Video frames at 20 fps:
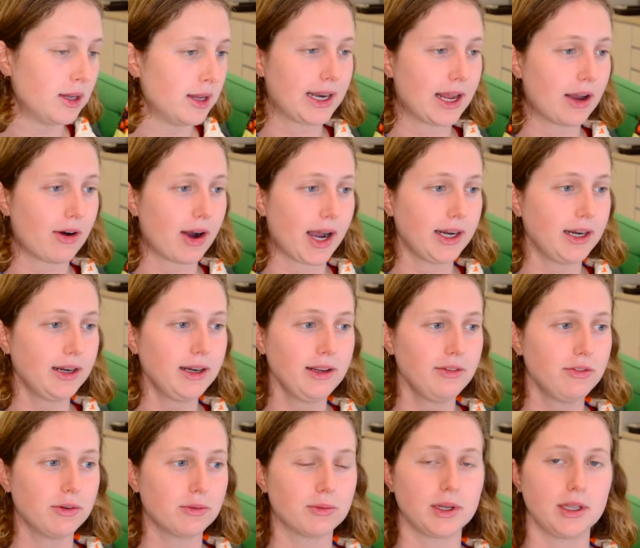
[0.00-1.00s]
Now, I didn't
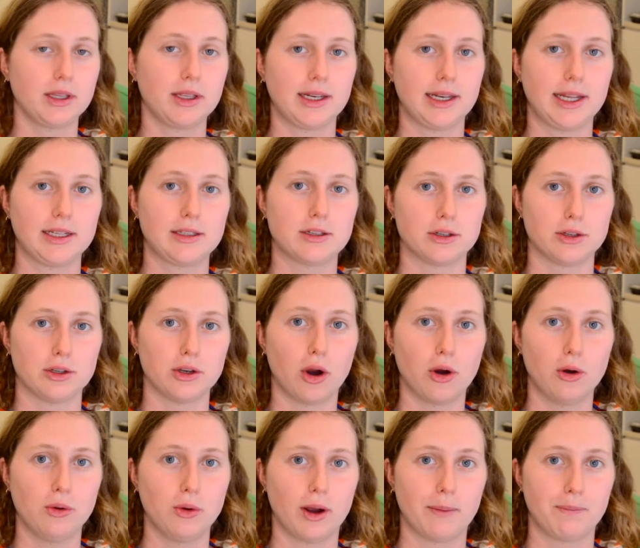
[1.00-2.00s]
even really need to
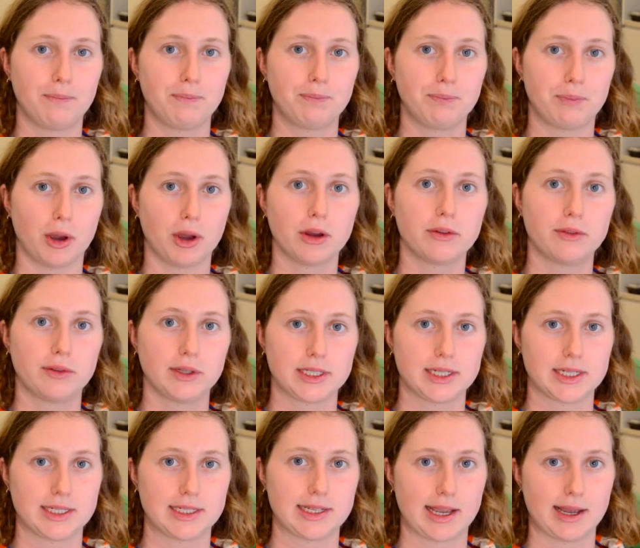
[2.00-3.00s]
know a perfect
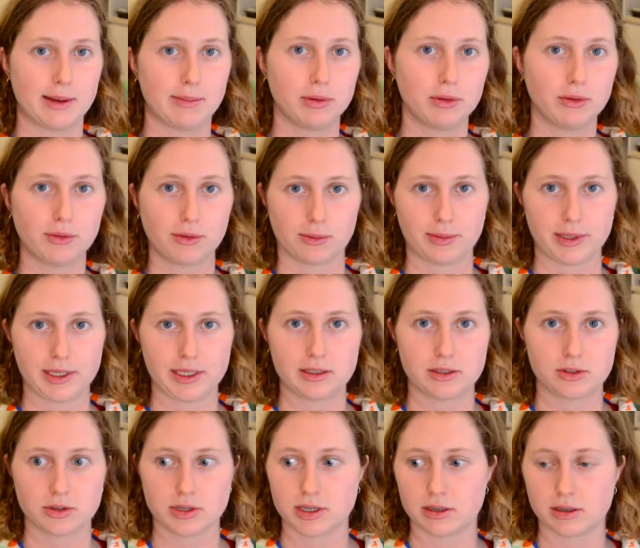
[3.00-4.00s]
example from
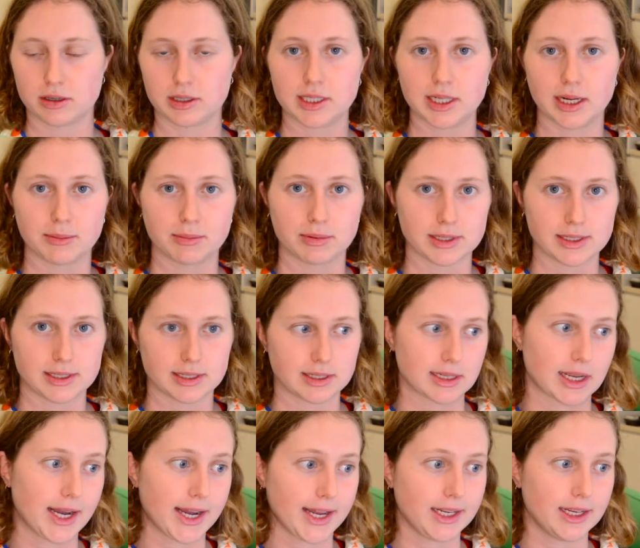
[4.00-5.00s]
history or contemporary
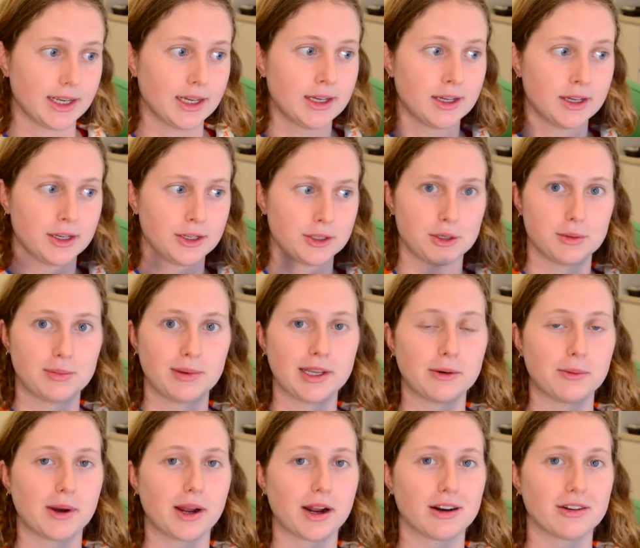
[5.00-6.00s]
society to be
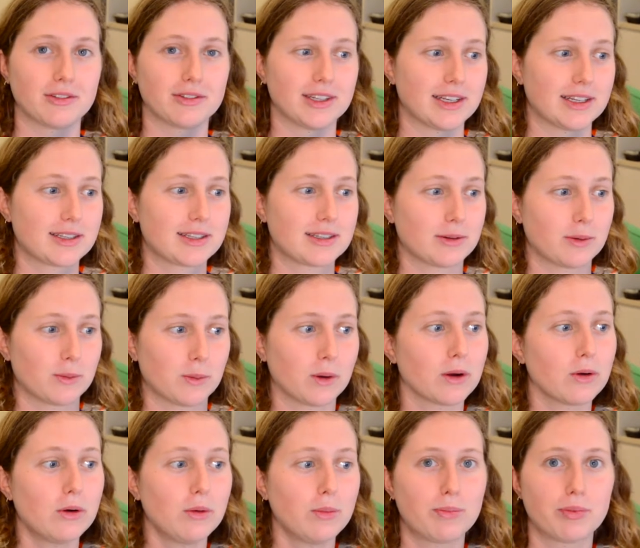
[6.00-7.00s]
aware of this.
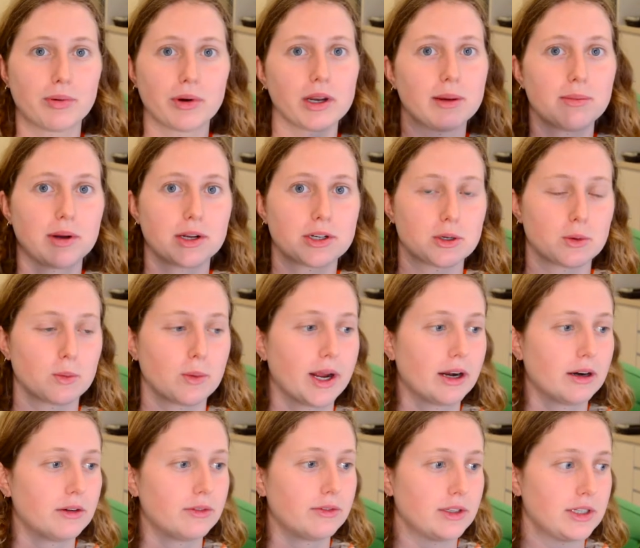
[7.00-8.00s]
We're all pretty much
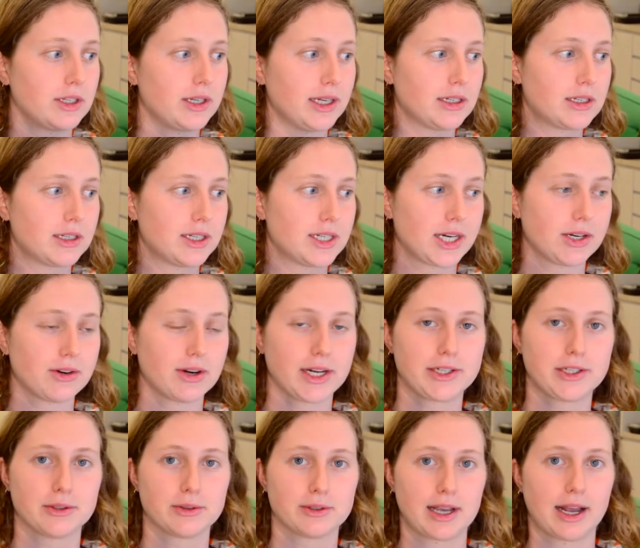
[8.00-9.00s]
aware of the
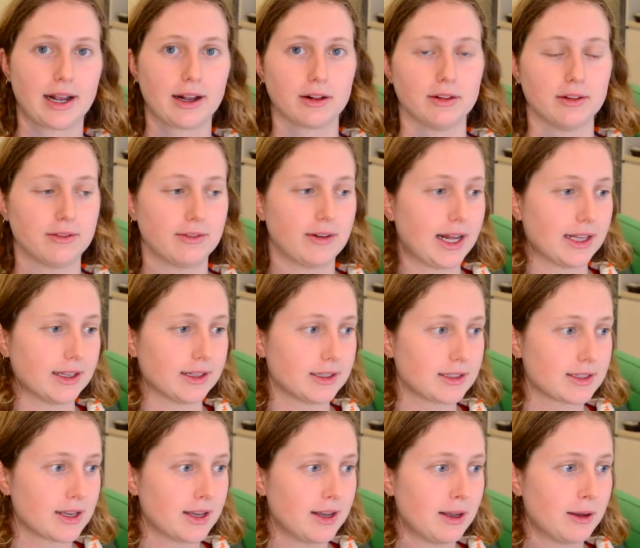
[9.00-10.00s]
intergenerational cycle of
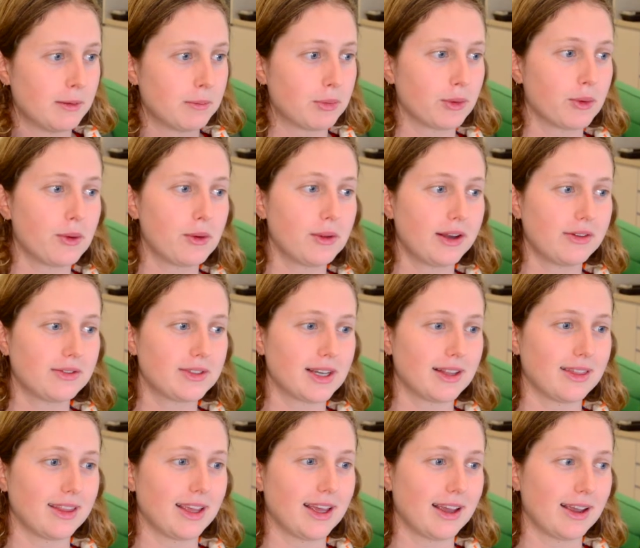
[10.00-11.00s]
violence, but all I've
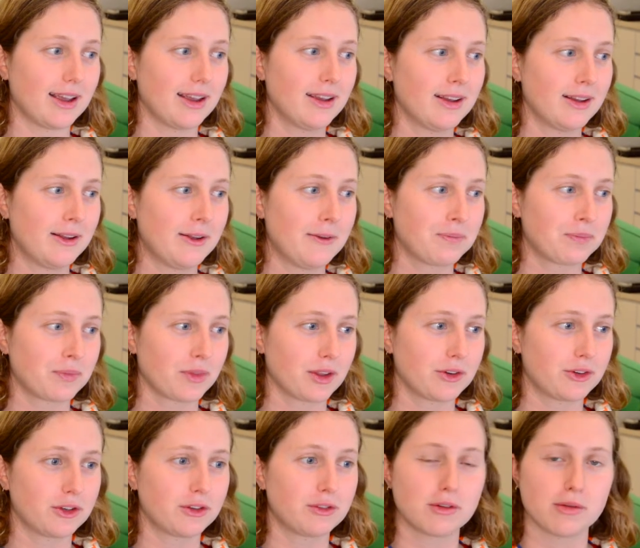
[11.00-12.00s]
done there,
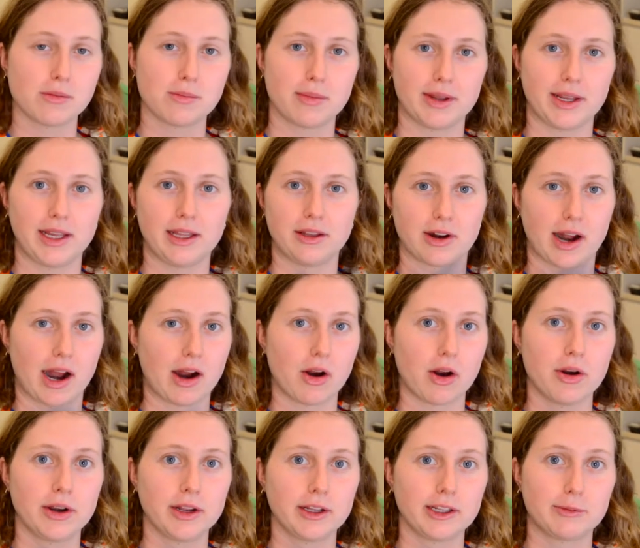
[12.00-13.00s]
just from either
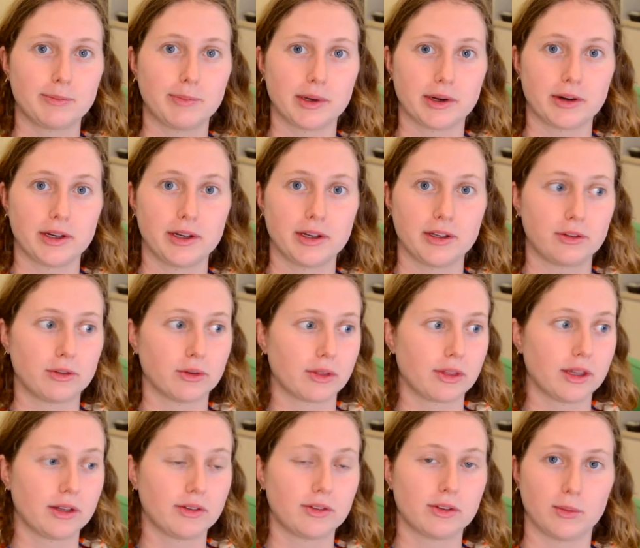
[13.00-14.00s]
our own experience or
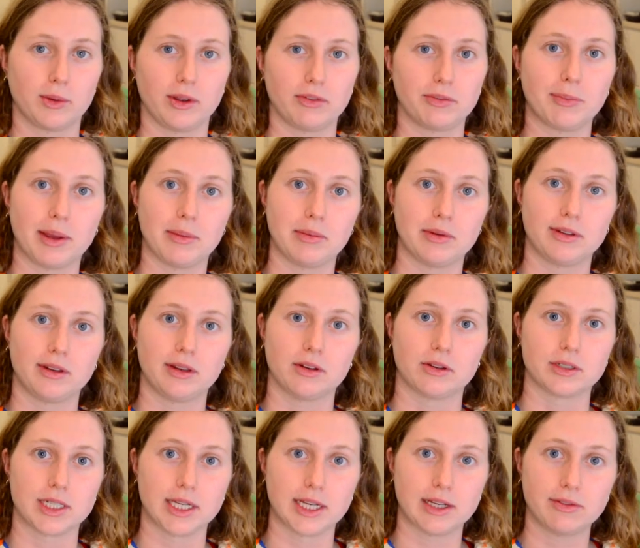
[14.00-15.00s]
things that we've maybe seen
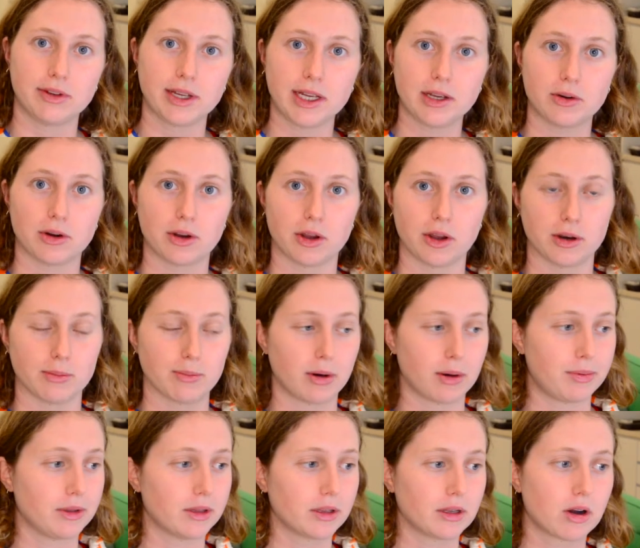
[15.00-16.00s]
on TV or heard in
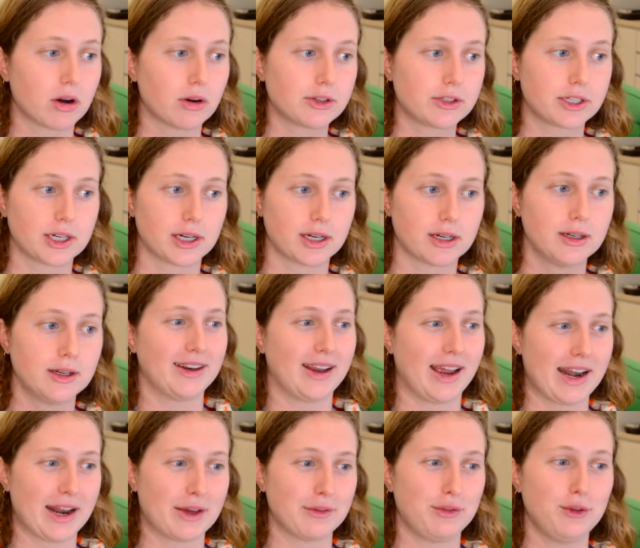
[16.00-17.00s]
popular culture.
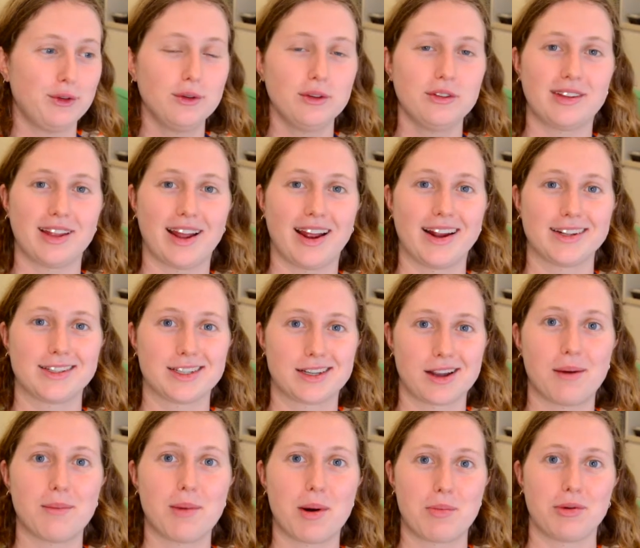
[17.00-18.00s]
And I've used that to
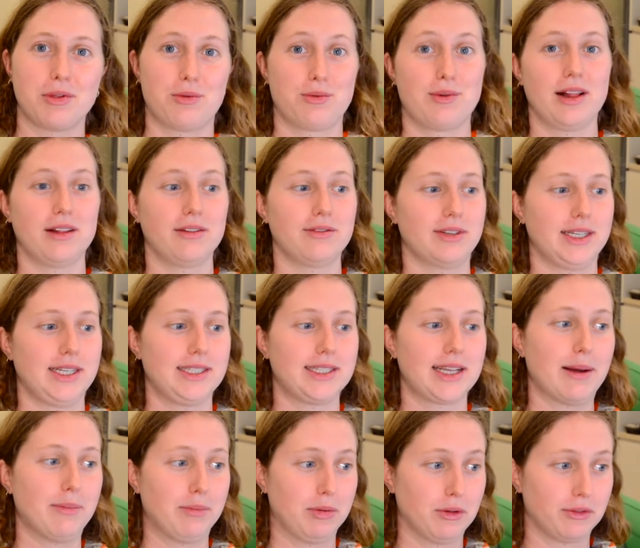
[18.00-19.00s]
come up with a relevant
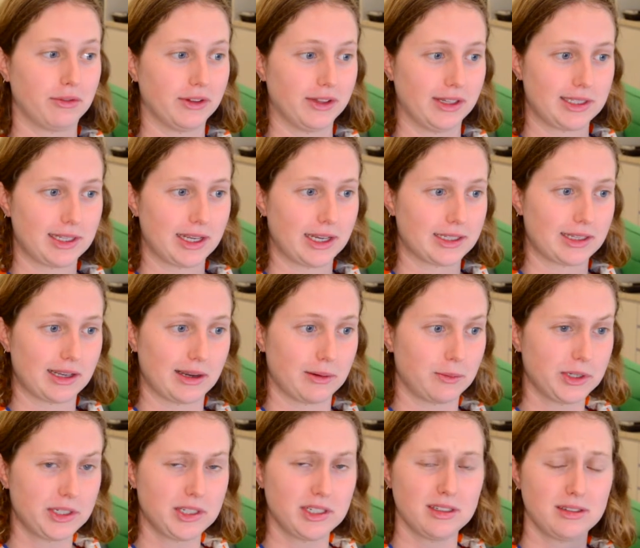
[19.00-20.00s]
example for this essay,
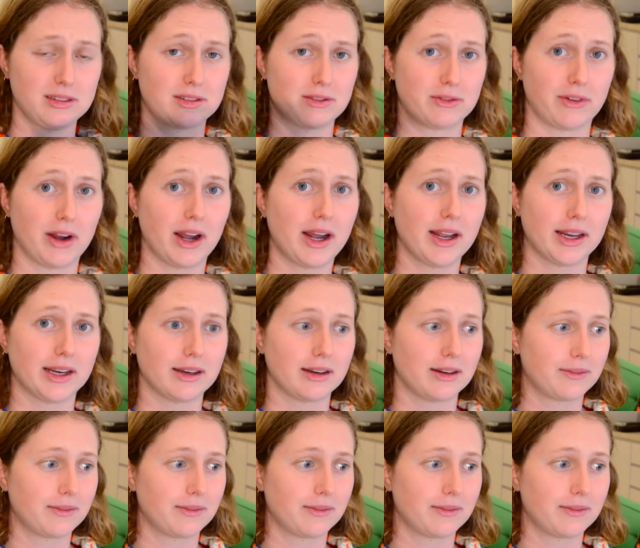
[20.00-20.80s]
which is fine.